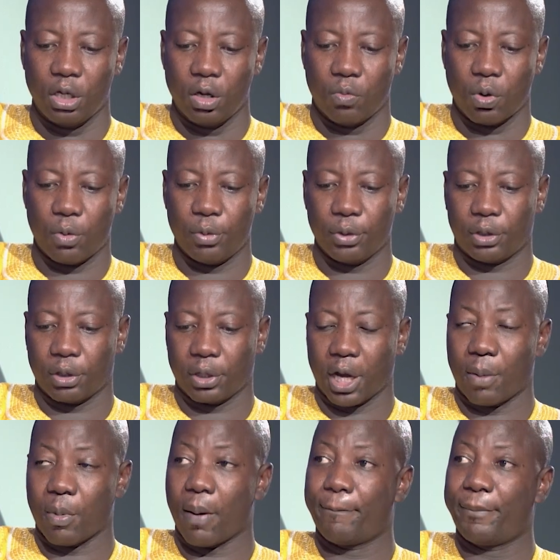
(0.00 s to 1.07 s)
When we talk
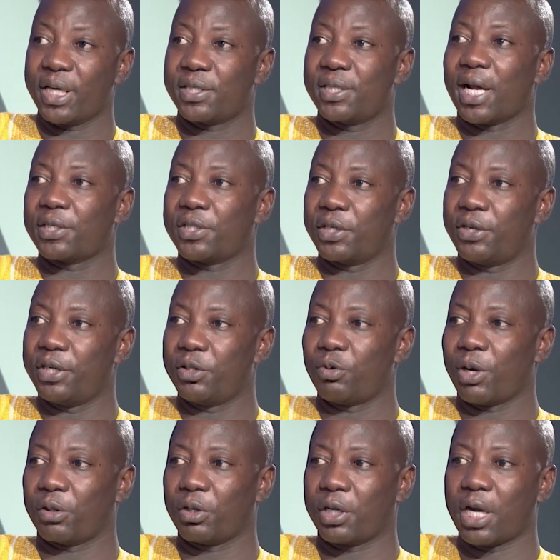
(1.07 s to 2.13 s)
about personal security, we
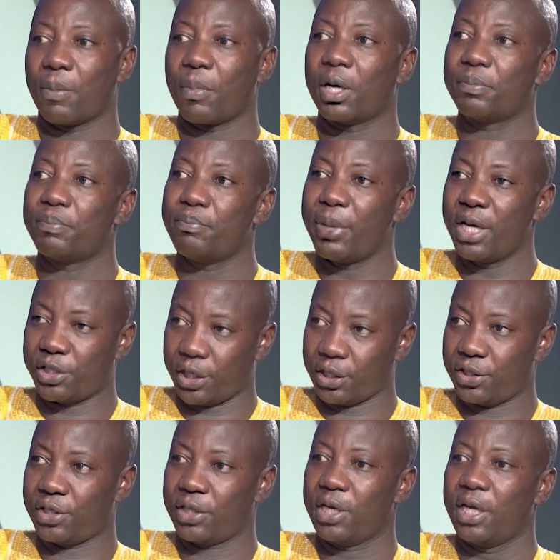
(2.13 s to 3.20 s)
are talking about
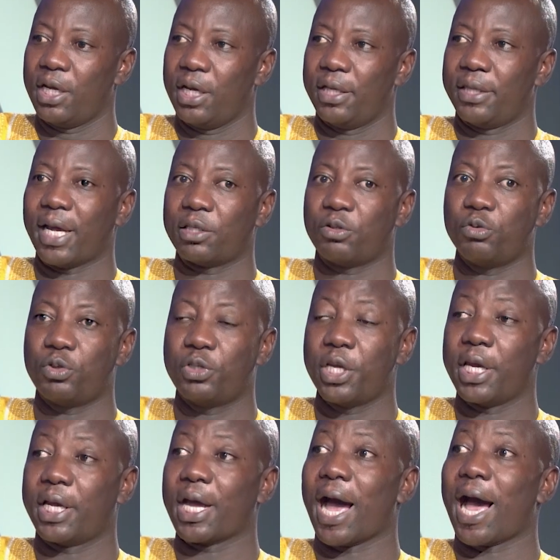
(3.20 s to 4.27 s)
measures that you
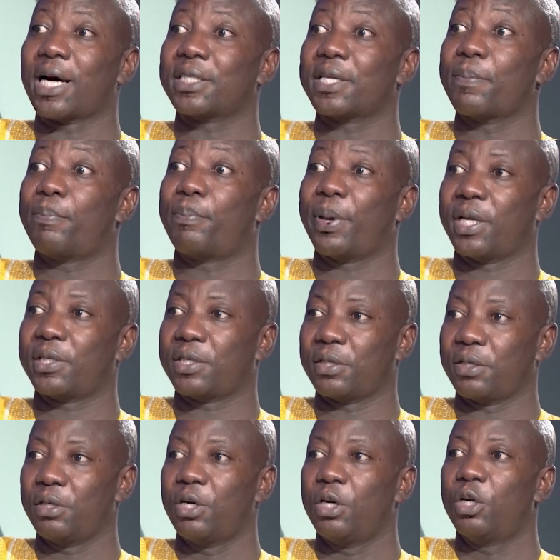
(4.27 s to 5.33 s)
take as a
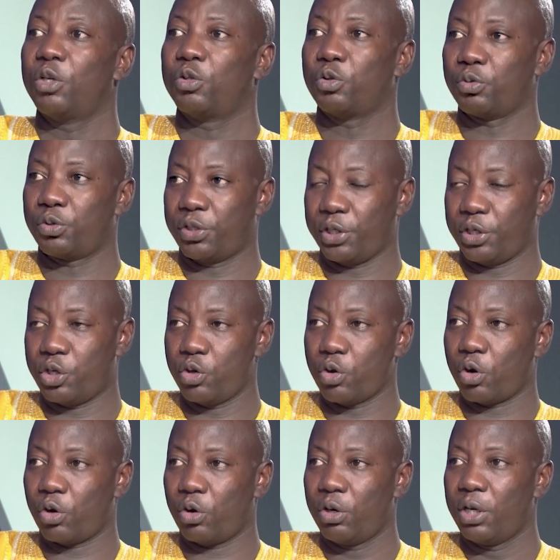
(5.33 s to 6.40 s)
person to
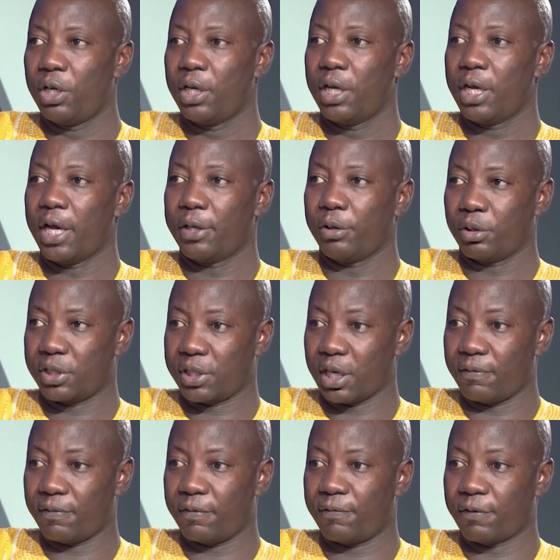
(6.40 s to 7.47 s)
secure
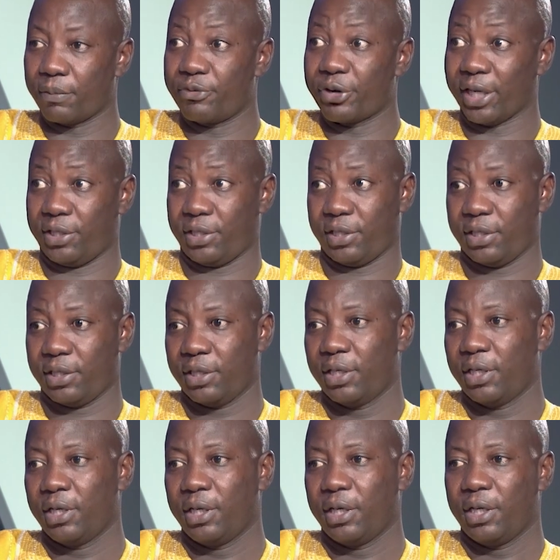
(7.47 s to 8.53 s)
yourself from threats
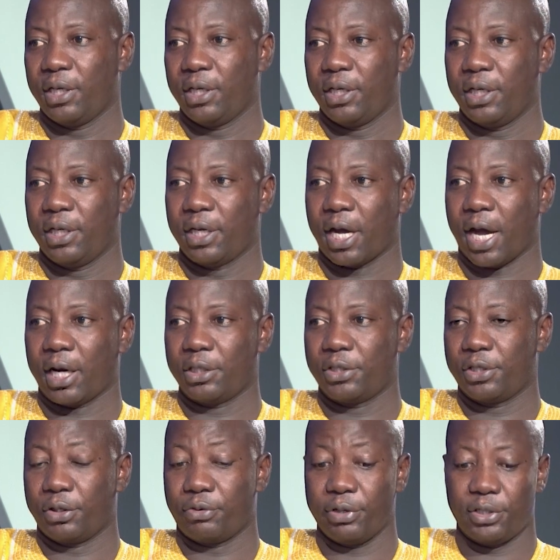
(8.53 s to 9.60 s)
and
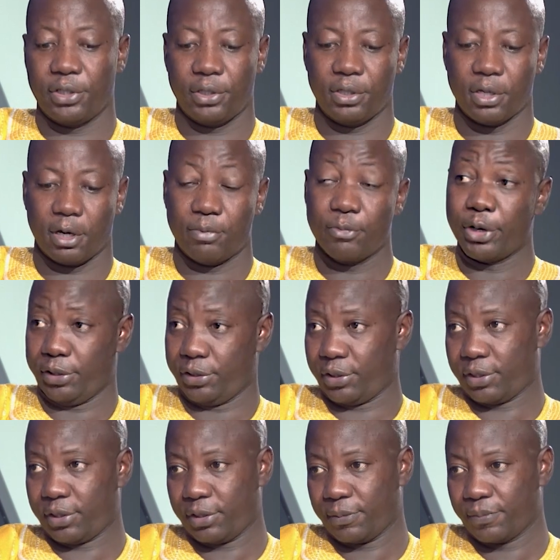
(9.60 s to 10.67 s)
security risk.